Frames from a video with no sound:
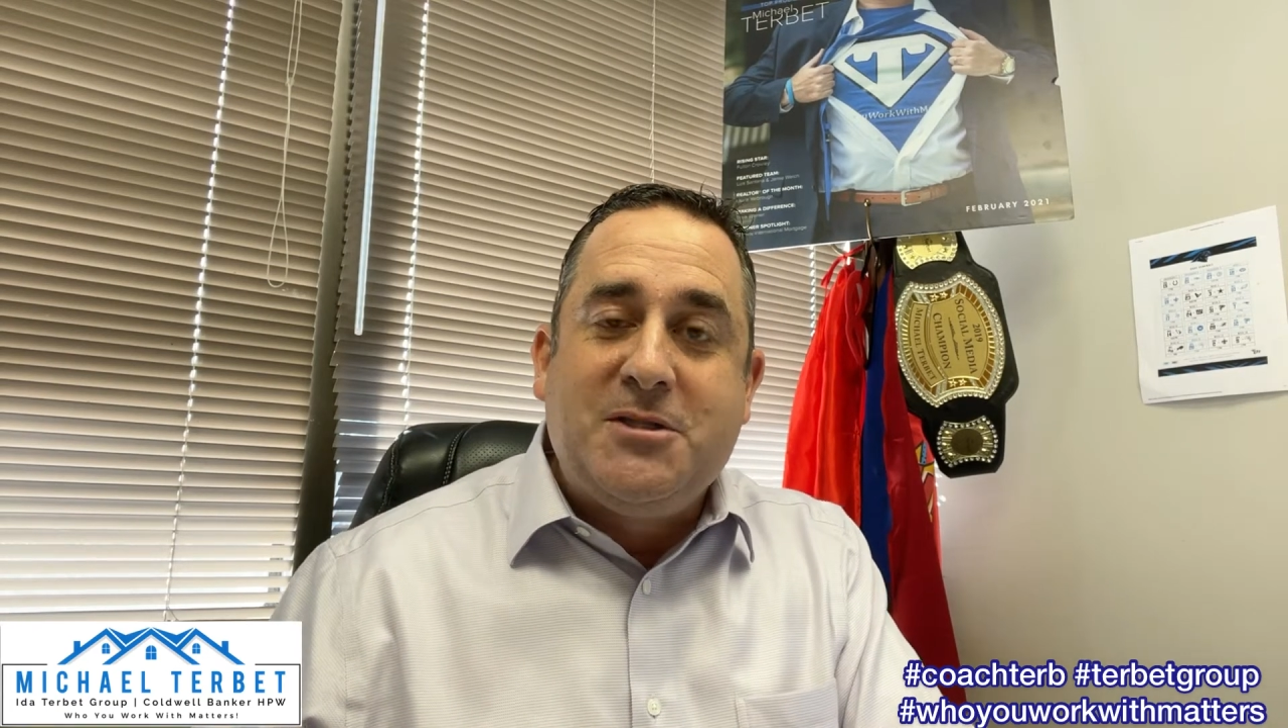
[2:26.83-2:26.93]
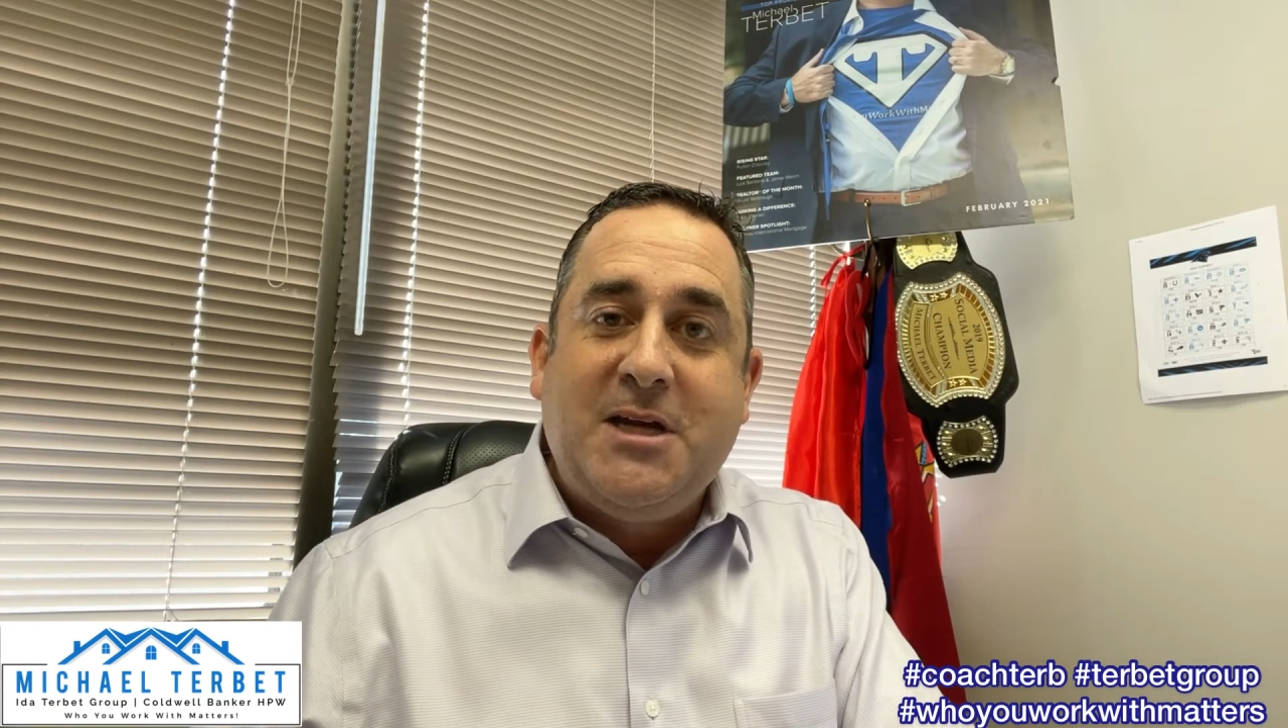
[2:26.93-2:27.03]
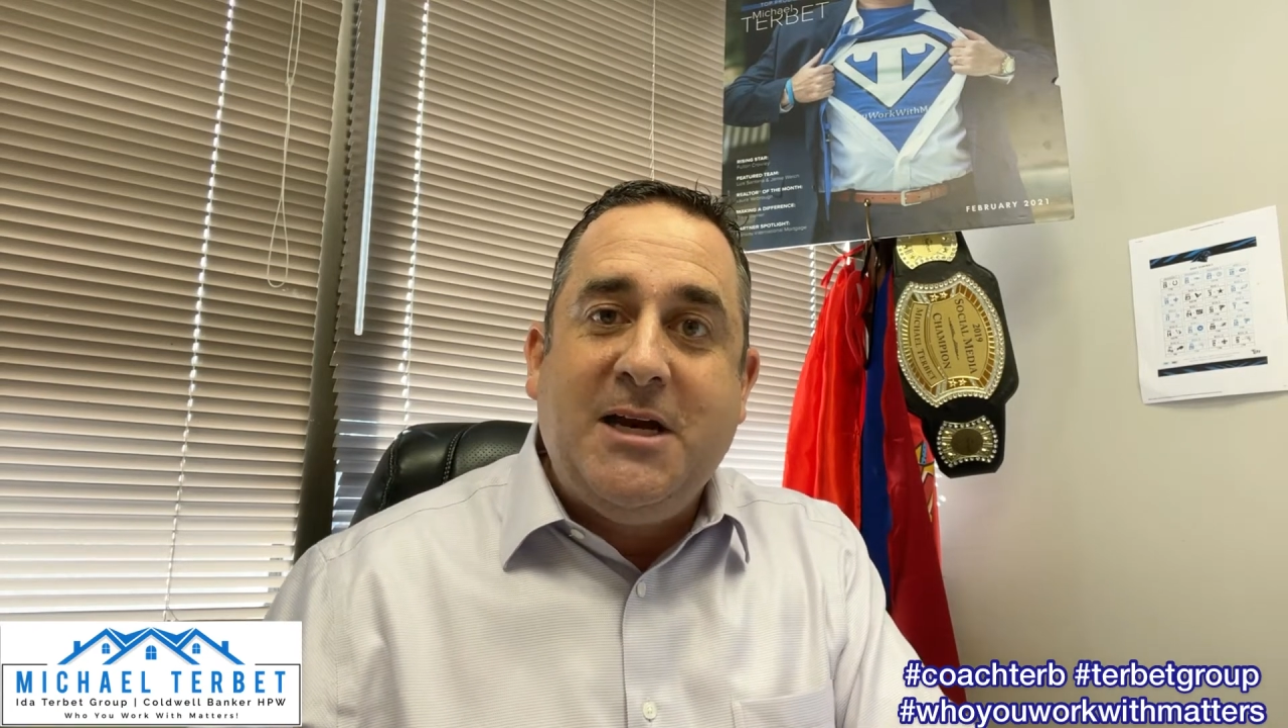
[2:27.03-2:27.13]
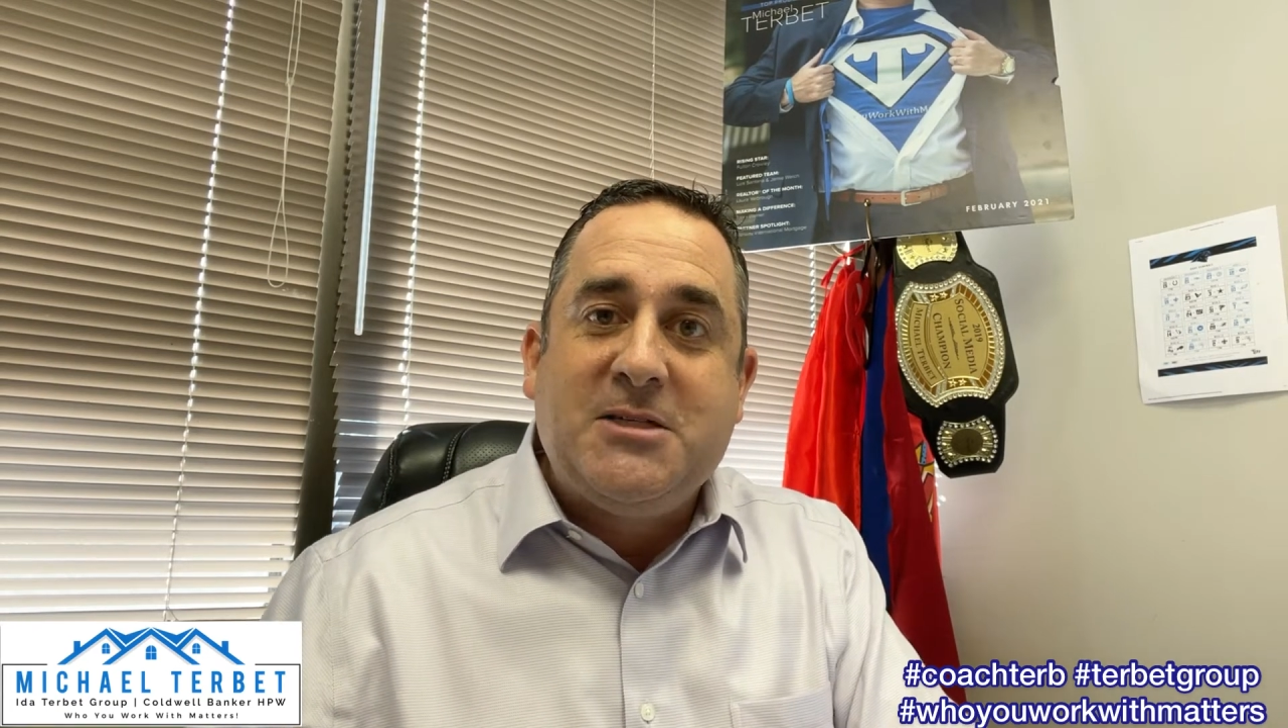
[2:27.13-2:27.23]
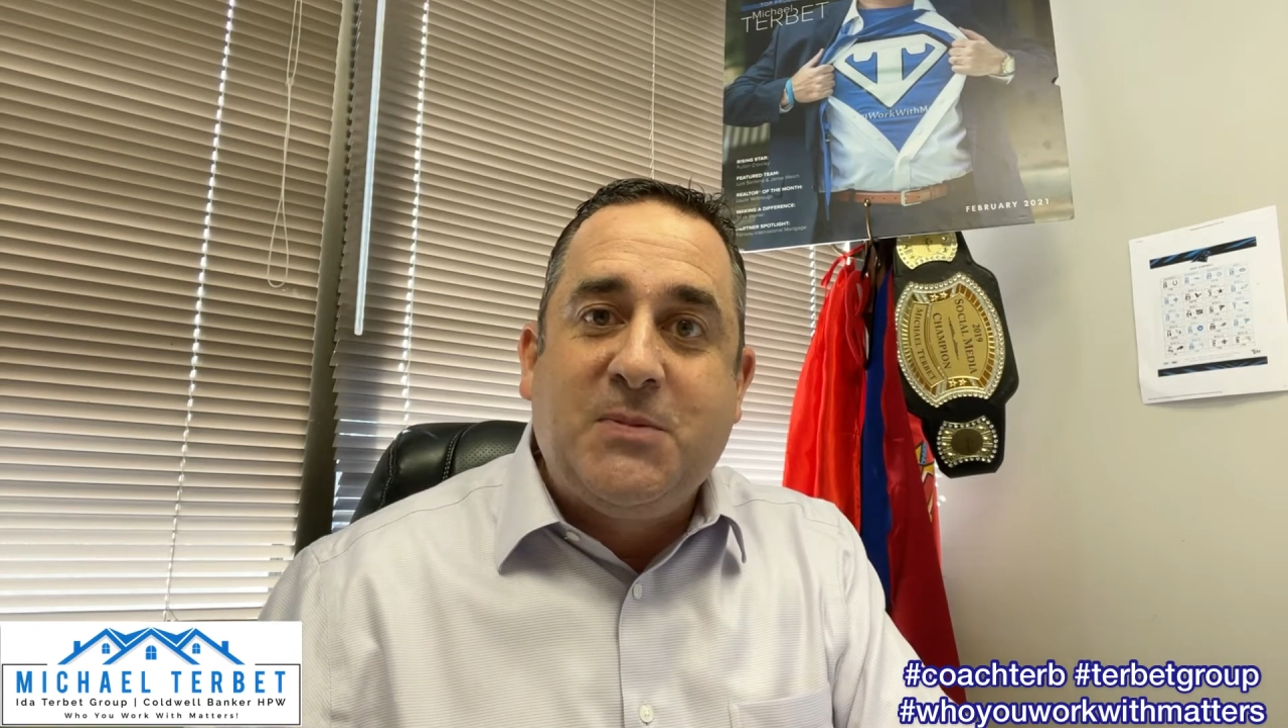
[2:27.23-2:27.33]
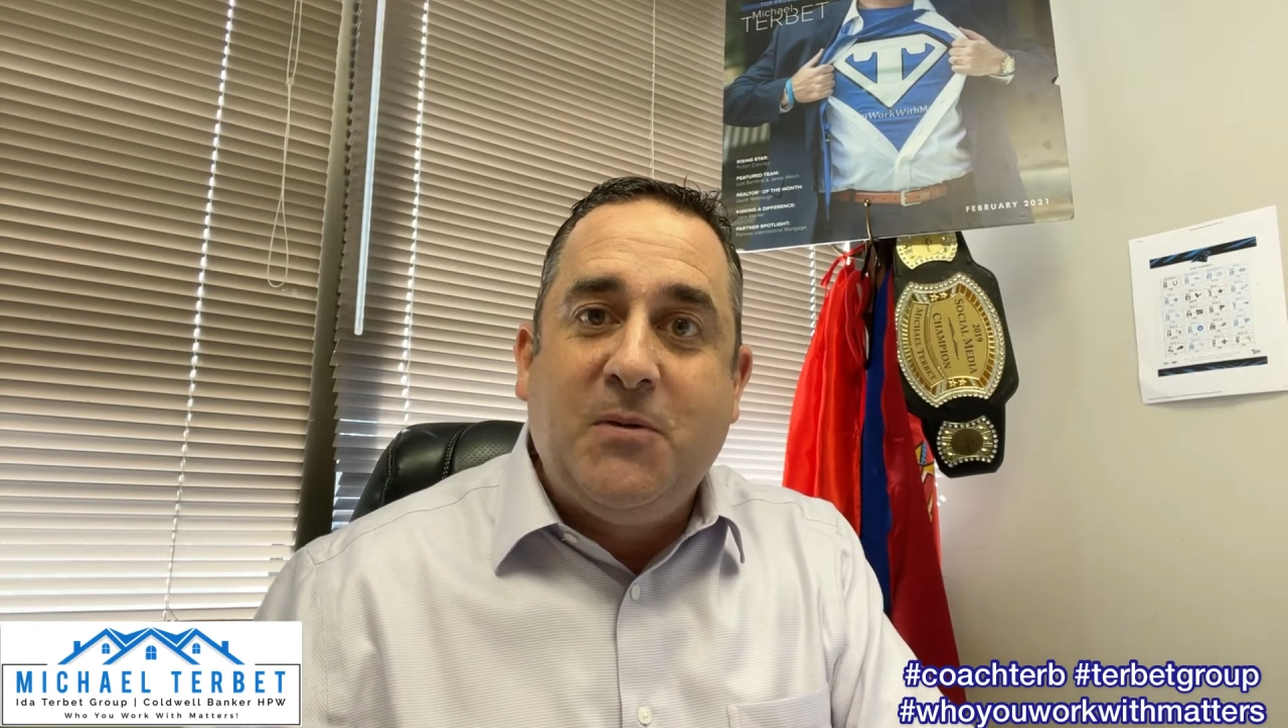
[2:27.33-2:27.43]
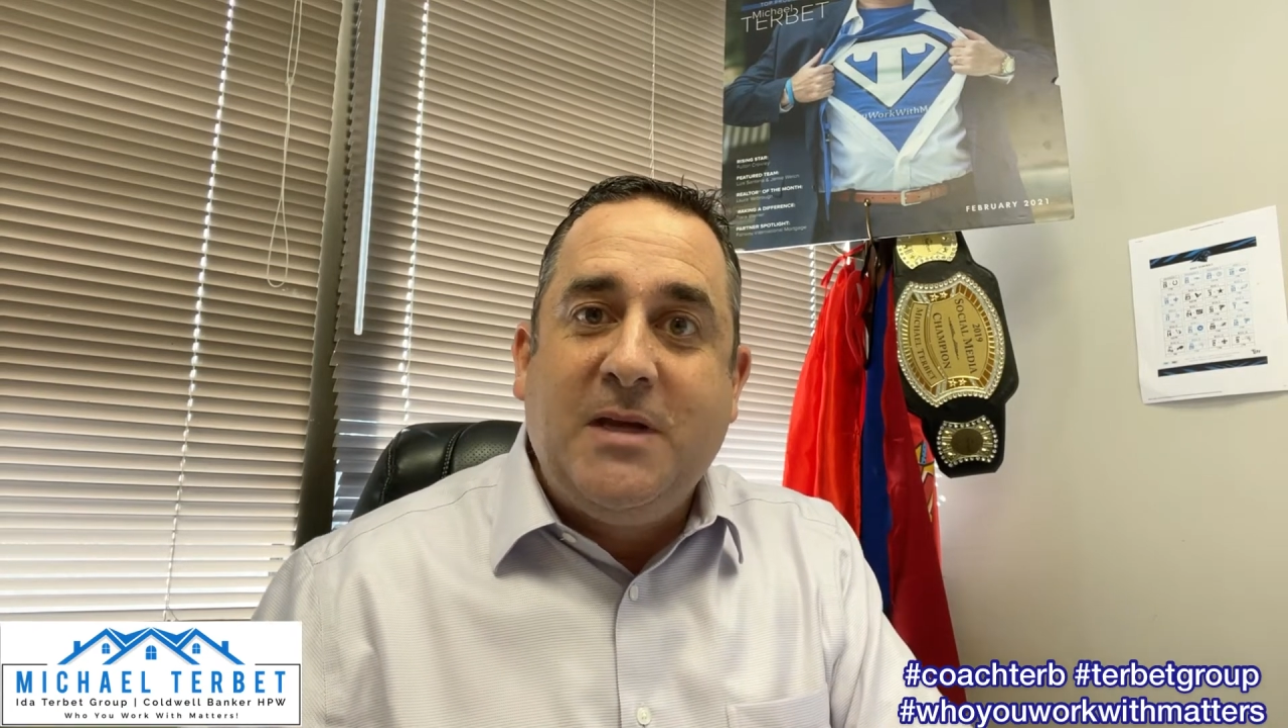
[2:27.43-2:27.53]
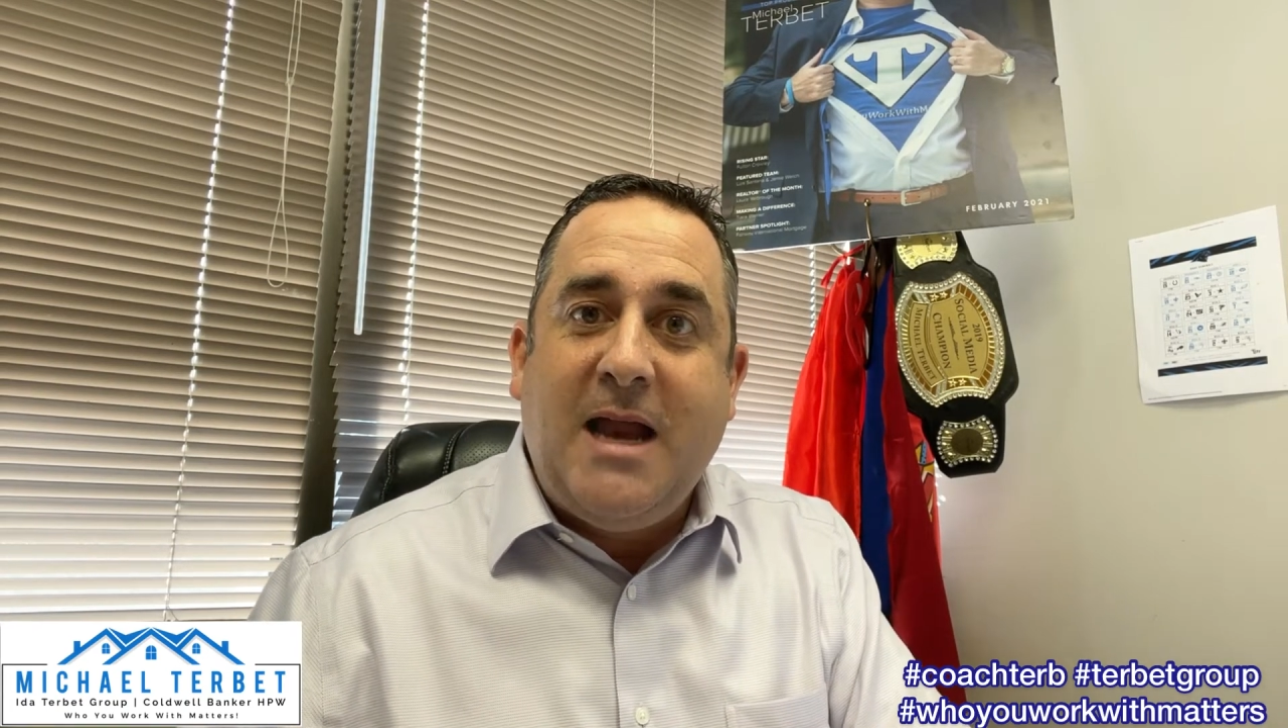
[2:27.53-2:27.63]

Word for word: estate expert with